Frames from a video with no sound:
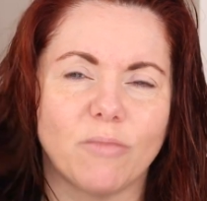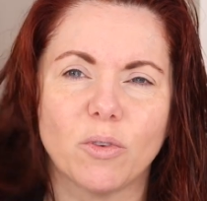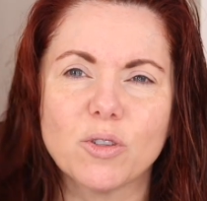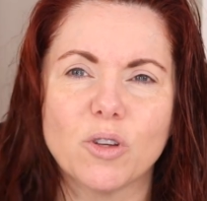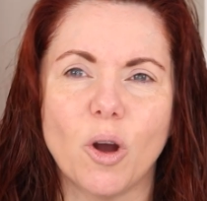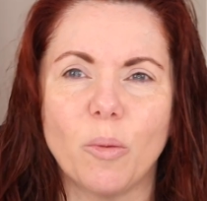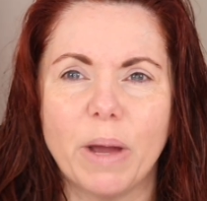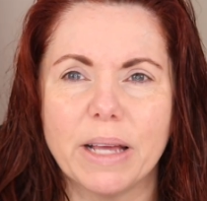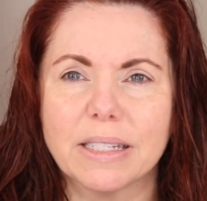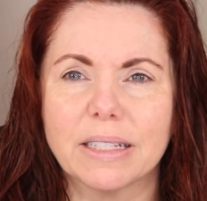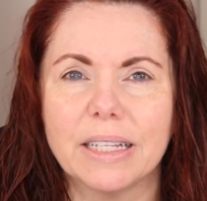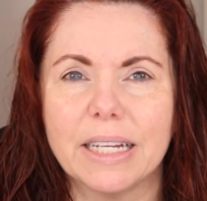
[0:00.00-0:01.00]
So
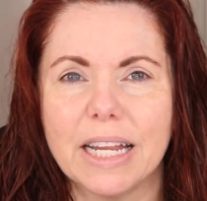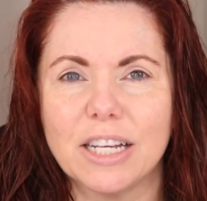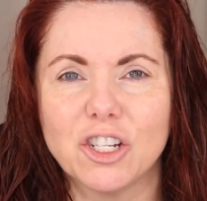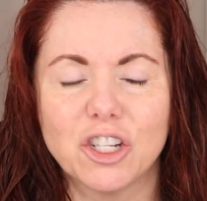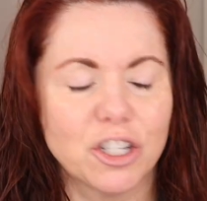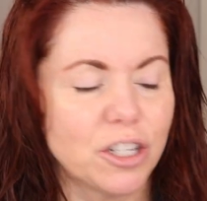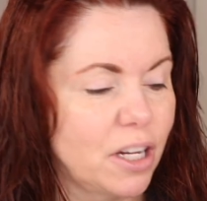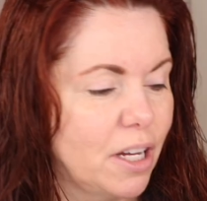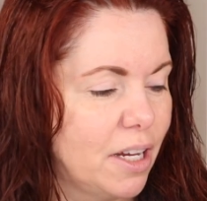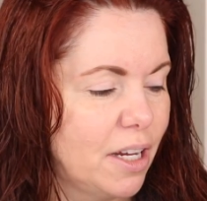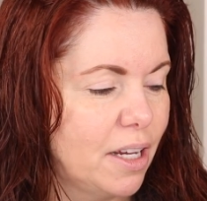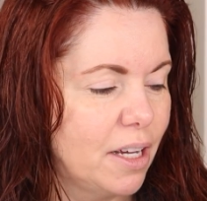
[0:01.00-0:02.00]
basically an inch
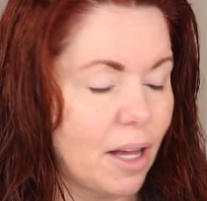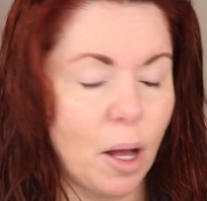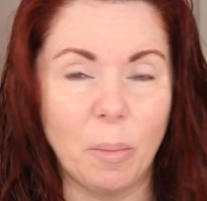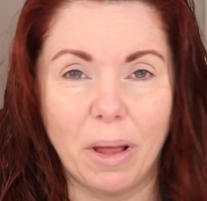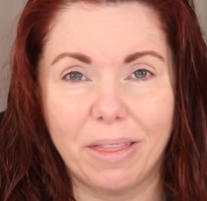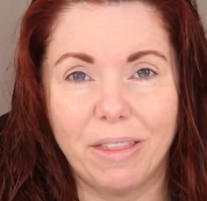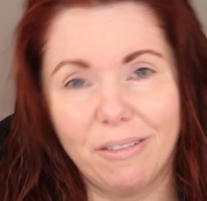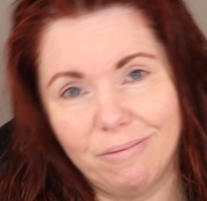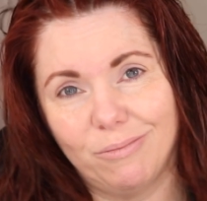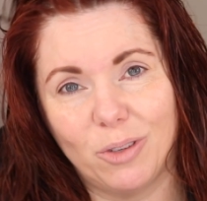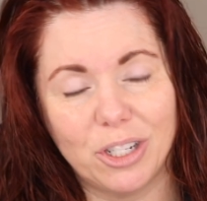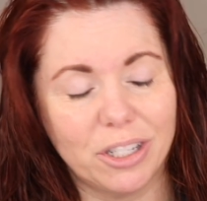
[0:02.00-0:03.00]
a month,
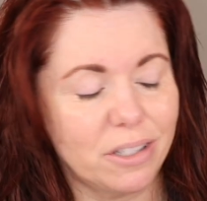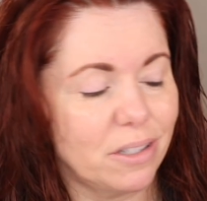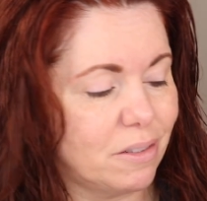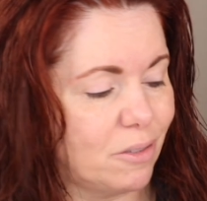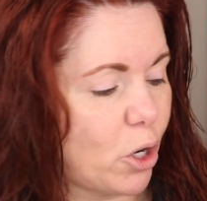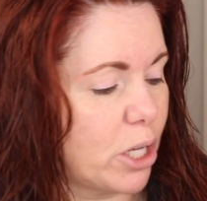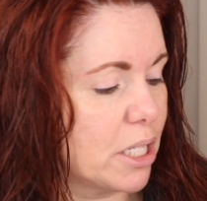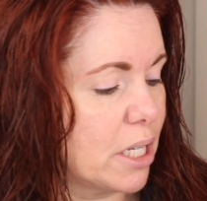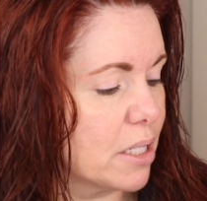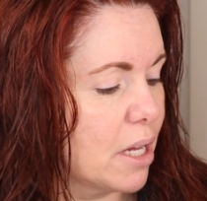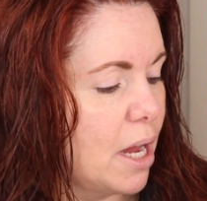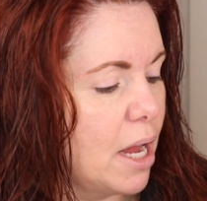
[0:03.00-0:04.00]
which is
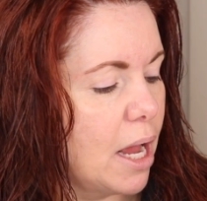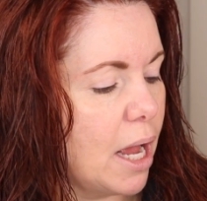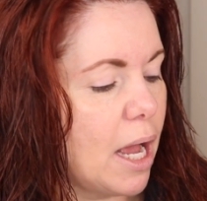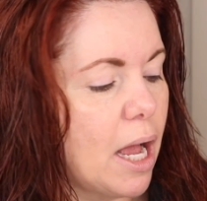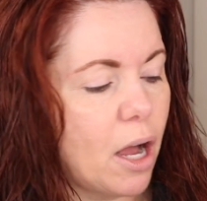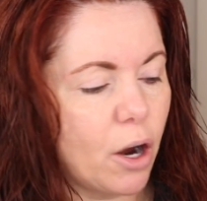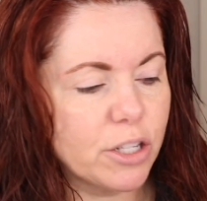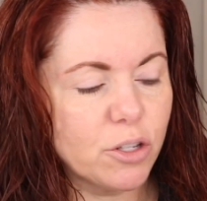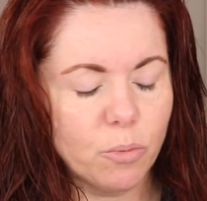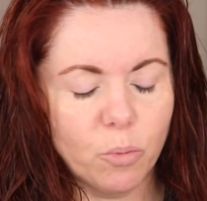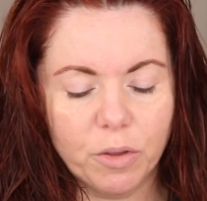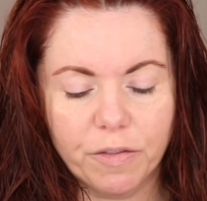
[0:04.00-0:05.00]
craziness. All right,
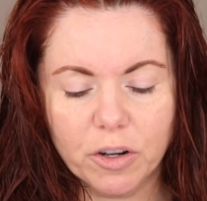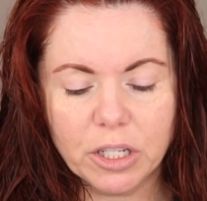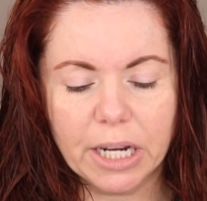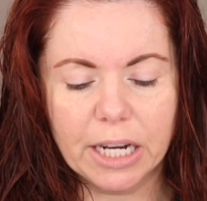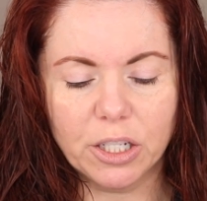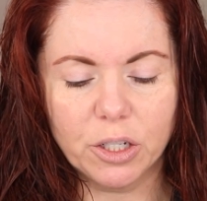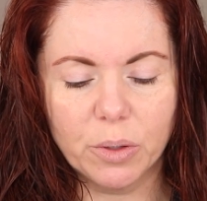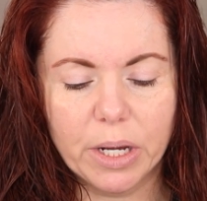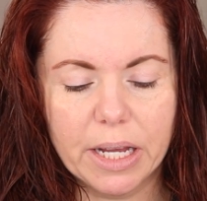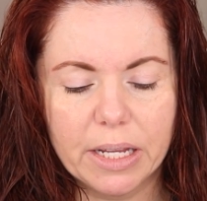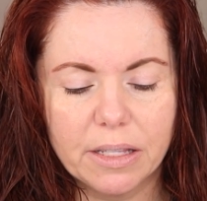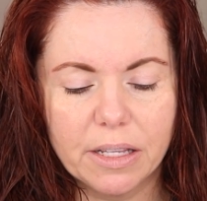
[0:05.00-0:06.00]
so the first thing I do
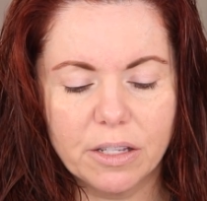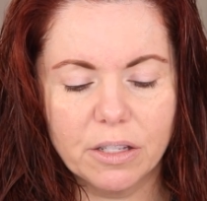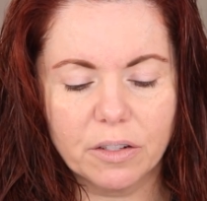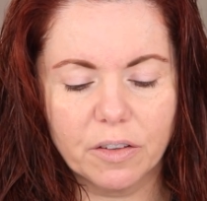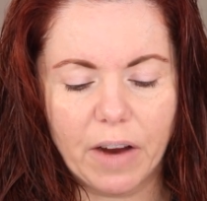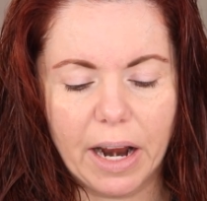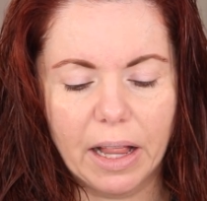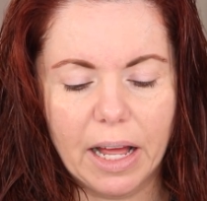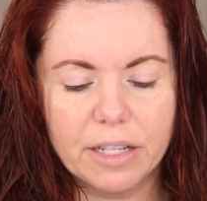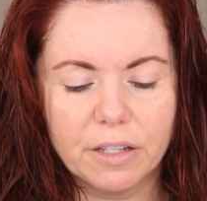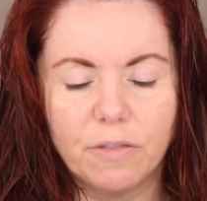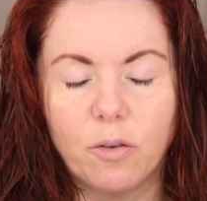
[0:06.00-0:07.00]
is, this is the
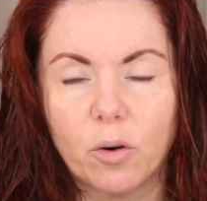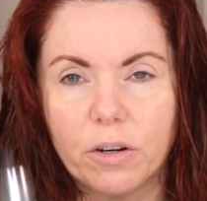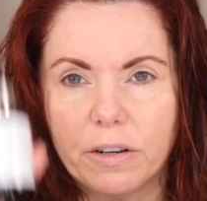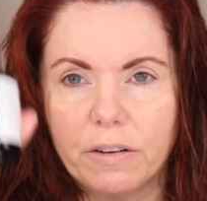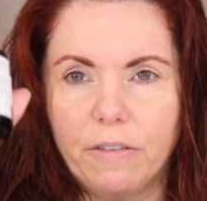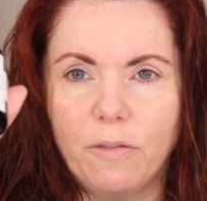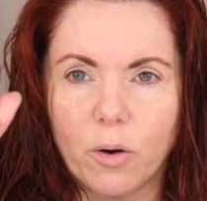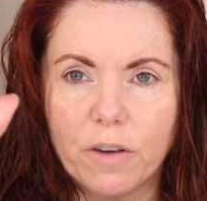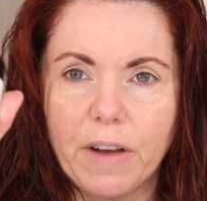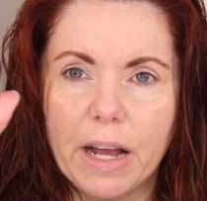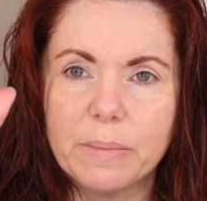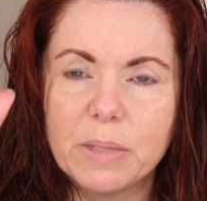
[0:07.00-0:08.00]
Revitalizing
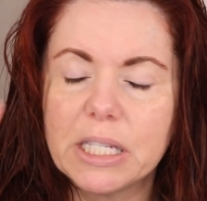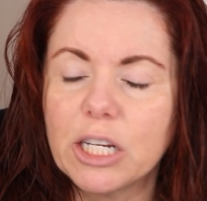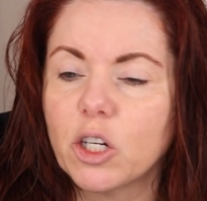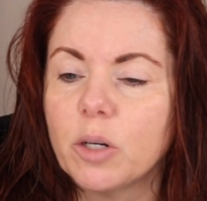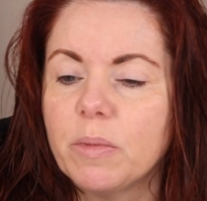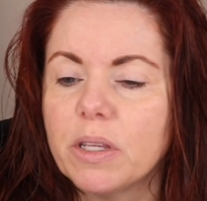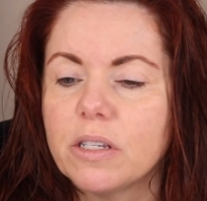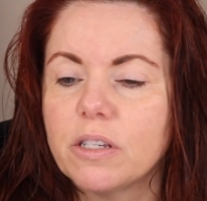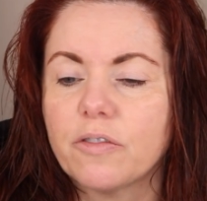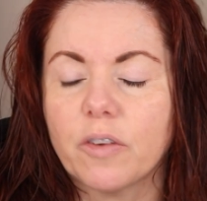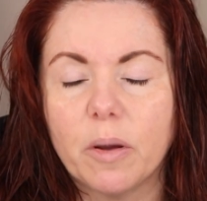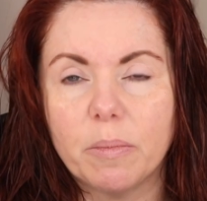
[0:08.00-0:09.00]
Fortifying Serum. This
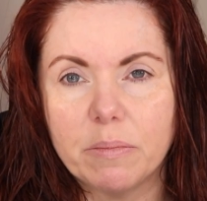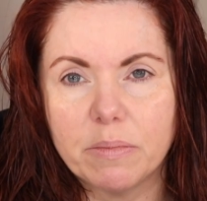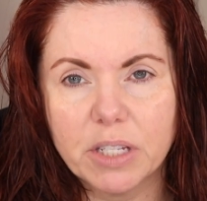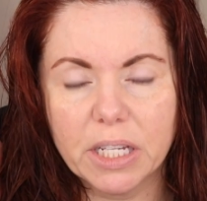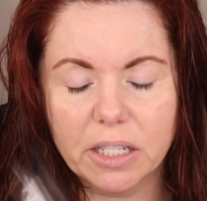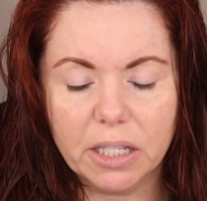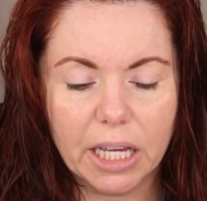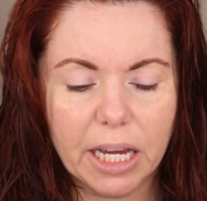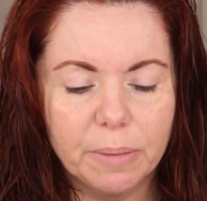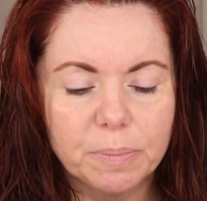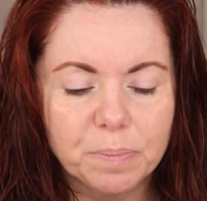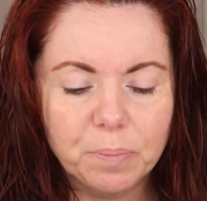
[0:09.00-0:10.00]
is from
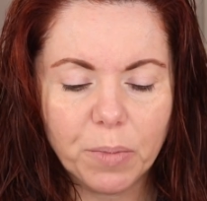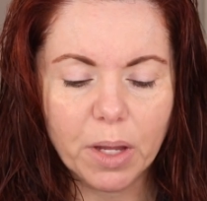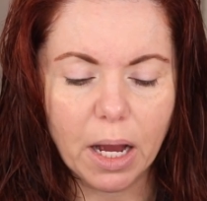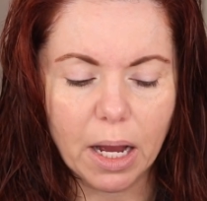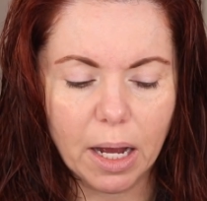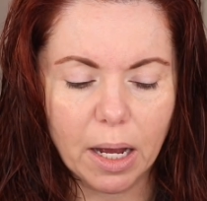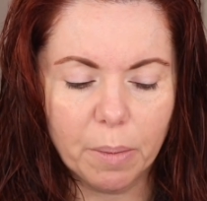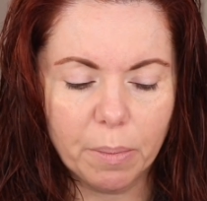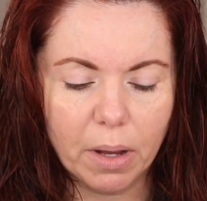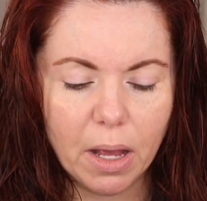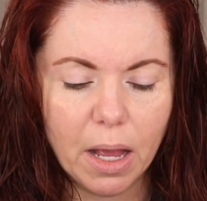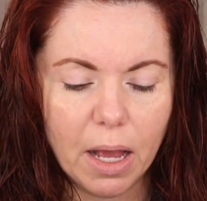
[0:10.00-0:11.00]
Sisley.
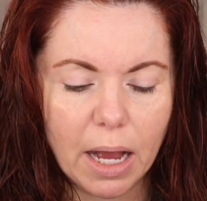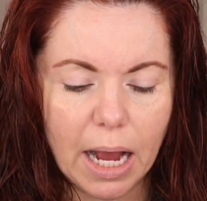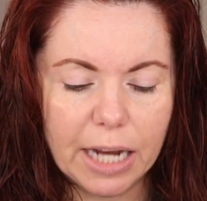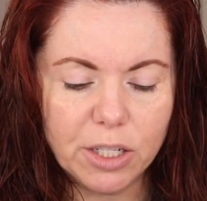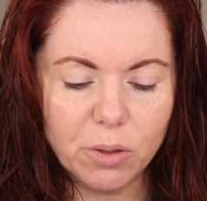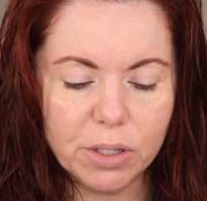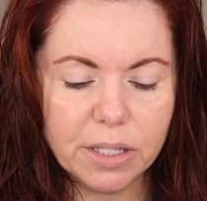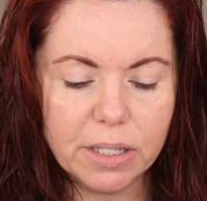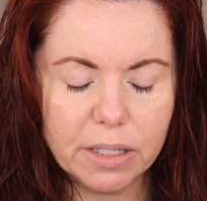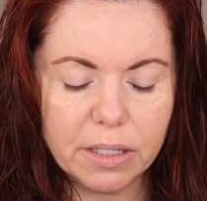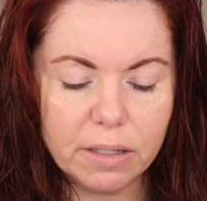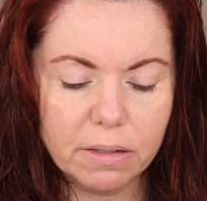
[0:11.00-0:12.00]
I do
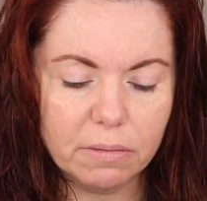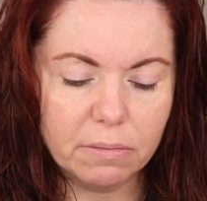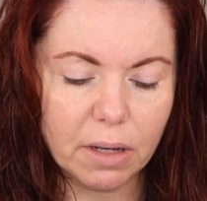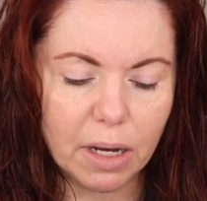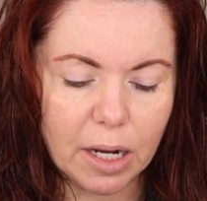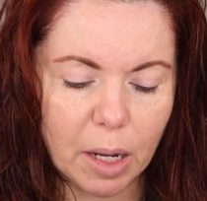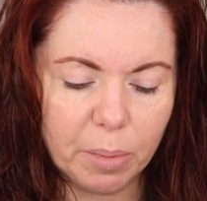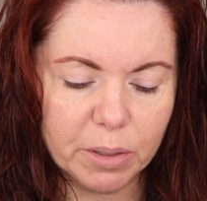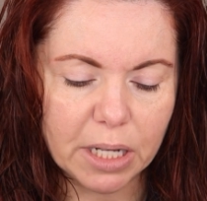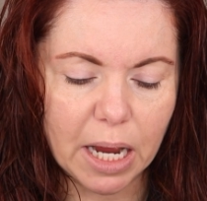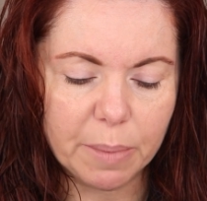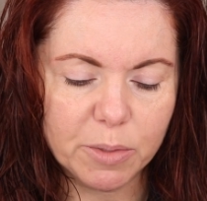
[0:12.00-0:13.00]
this a couple
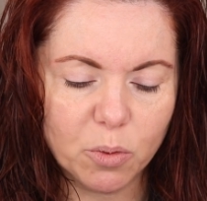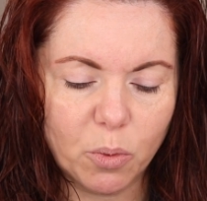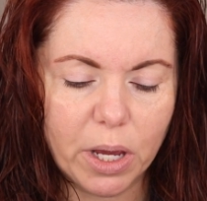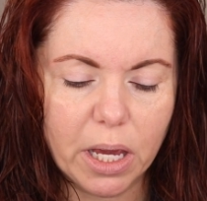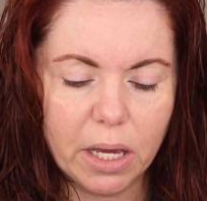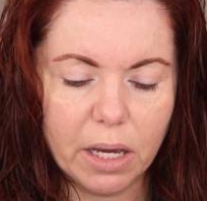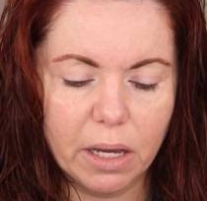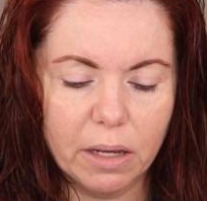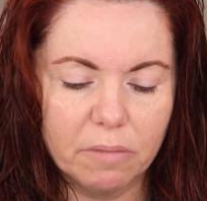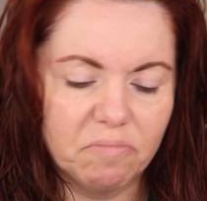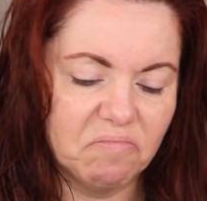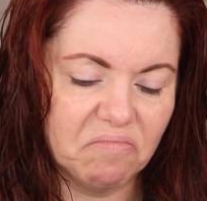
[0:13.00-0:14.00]
times a week.
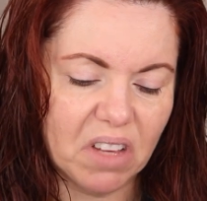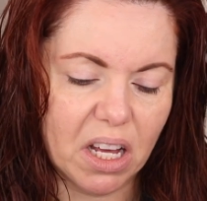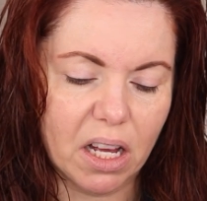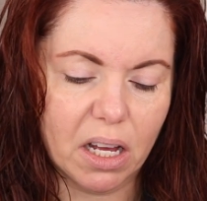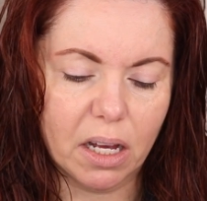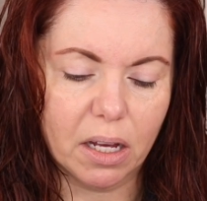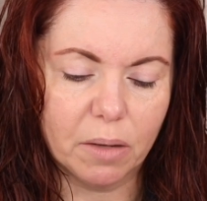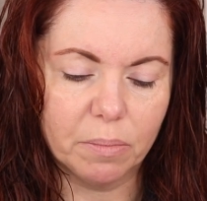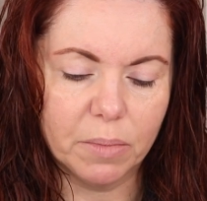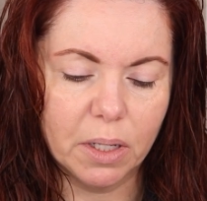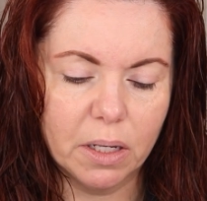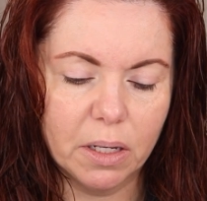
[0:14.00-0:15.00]
And